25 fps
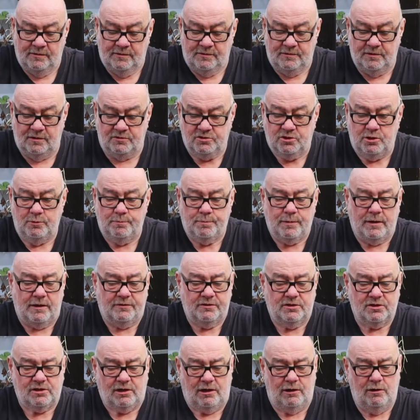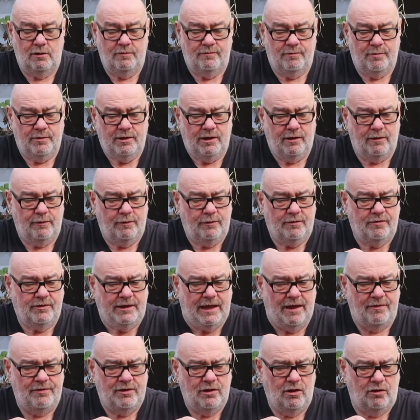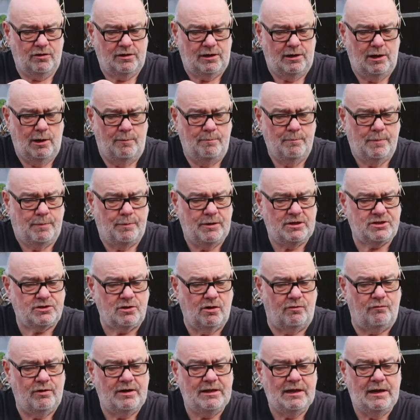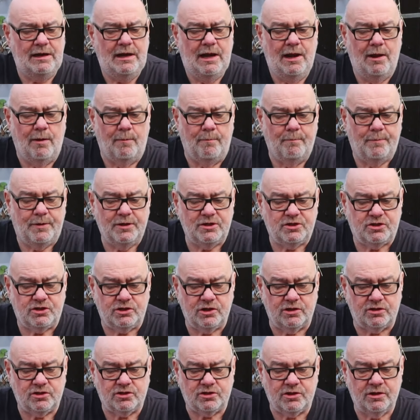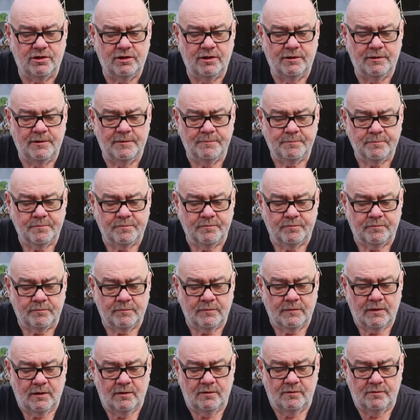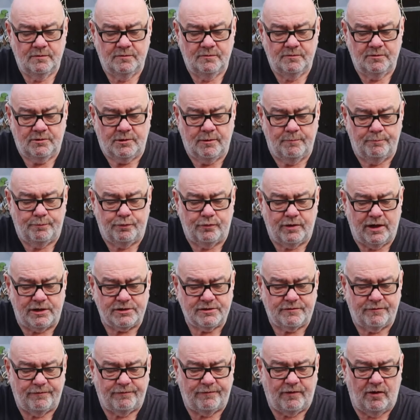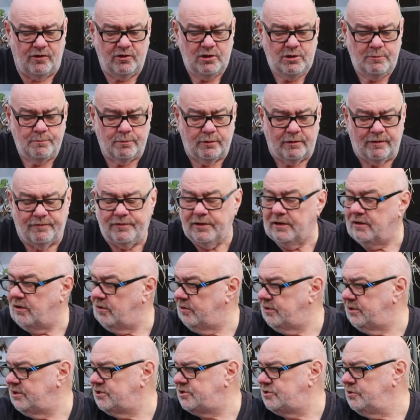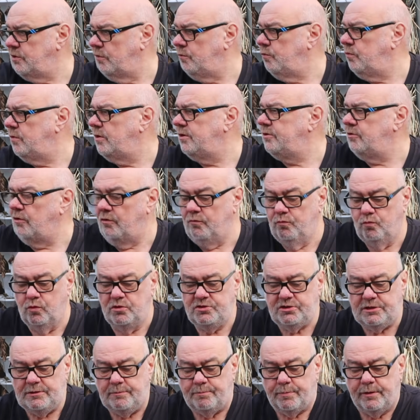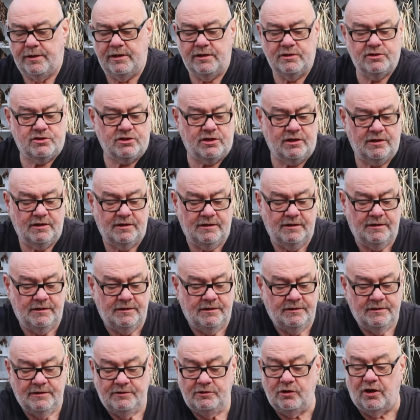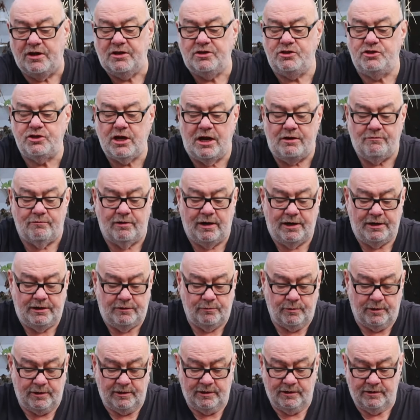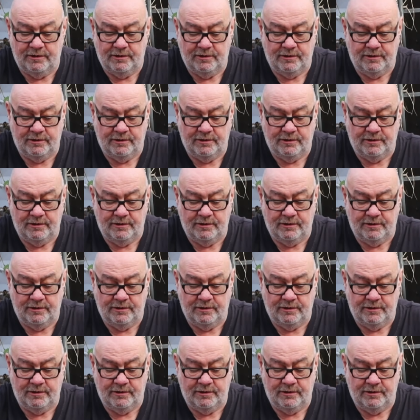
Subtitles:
Not too bad, this clover. We get the odd lump, but it's not really a lump, it's just compressed fibre, if you like. It's not woody bits, not in general anyway.